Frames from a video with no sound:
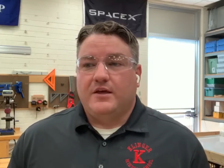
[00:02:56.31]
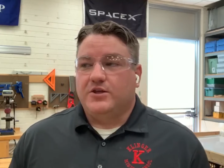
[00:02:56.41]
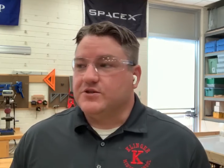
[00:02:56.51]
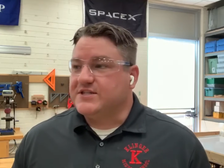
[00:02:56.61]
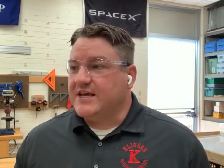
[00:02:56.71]

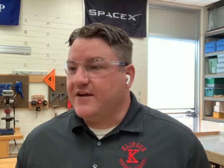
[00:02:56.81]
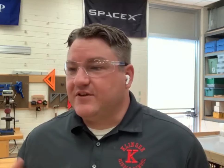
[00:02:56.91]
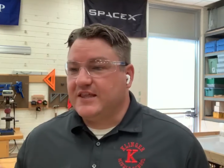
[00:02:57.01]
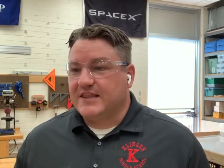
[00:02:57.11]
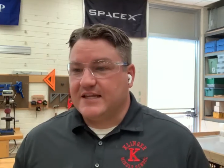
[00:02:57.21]
You'll see
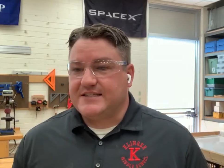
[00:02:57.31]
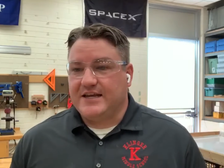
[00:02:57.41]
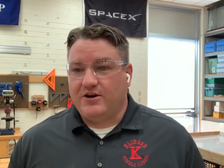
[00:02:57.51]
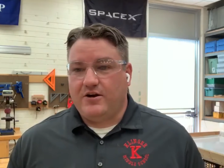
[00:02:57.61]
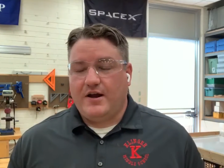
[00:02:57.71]
everything that's
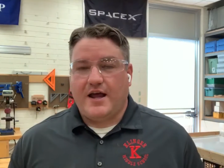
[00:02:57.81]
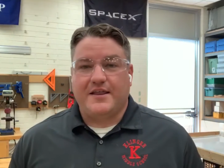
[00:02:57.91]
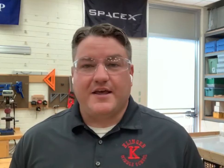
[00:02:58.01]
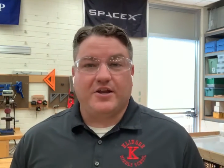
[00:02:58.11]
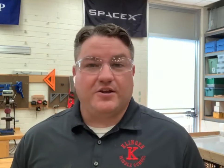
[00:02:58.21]
here, and
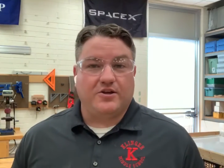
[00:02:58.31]
then